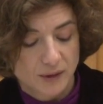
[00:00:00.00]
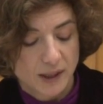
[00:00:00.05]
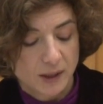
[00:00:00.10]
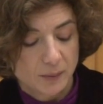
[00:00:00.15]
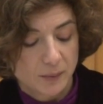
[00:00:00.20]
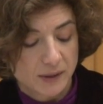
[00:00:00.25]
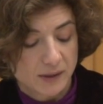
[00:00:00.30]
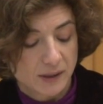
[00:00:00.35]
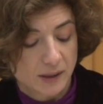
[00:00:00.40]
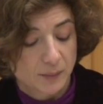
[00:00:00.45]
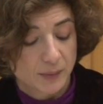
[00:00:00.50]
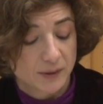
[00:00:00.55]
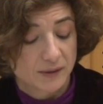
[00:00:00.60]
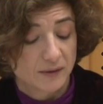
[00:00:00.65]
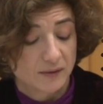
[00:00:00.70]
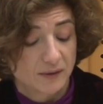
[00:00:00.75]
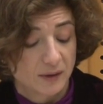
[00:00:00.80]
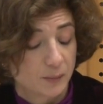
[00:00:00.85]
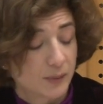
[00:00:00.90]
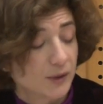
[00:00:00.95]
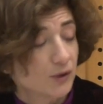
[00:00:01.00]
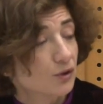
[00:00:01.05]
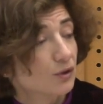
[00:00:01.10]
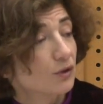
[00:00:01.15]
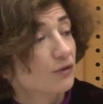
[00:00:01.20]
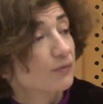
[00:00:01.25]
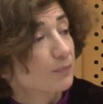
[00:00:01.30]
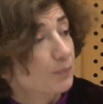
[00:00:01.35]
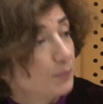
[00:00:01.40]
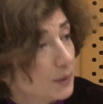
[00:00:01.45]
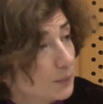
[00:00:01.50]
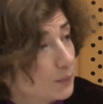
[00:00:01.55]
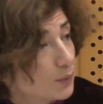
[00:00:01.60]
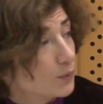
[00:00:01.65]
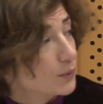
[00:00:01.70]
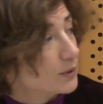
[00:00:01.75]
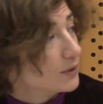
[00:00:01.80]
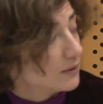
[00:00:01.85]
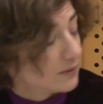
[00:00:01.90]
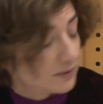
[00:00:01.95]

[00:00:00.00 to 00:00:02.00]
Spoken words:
limiting participation of people with